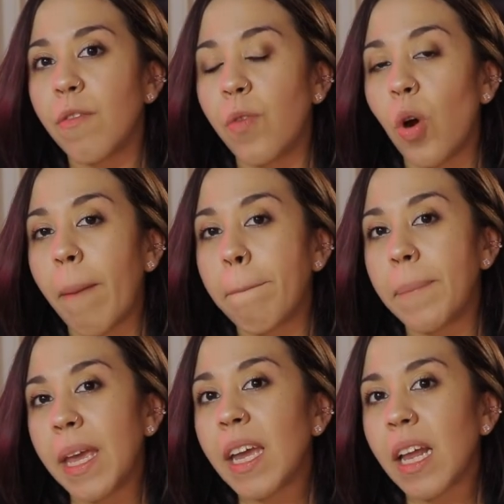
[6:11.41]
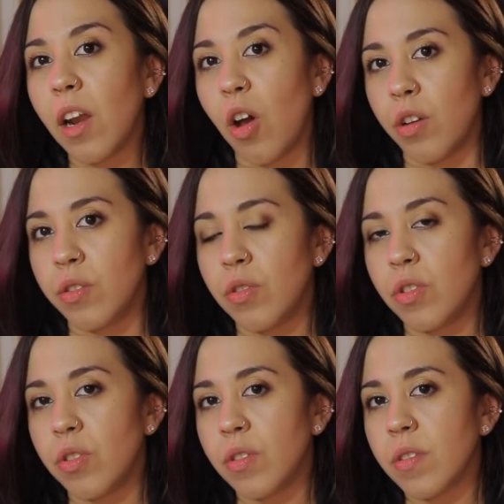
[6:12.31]
for a peak
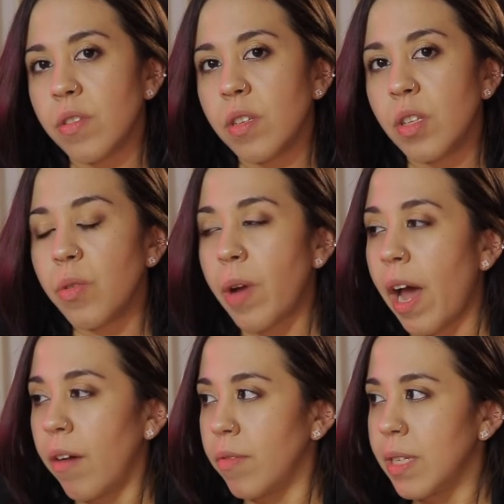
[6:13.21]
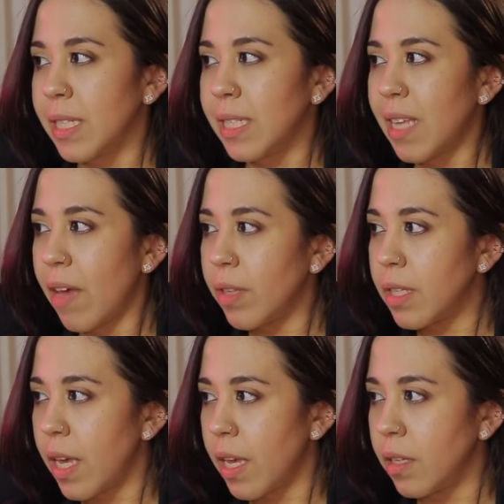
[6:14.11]
launch, you have seven
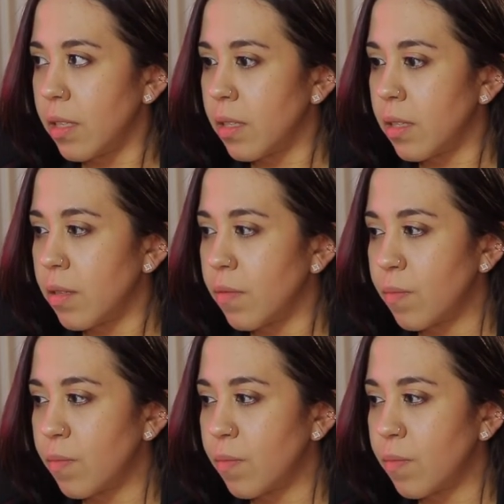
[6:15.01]
days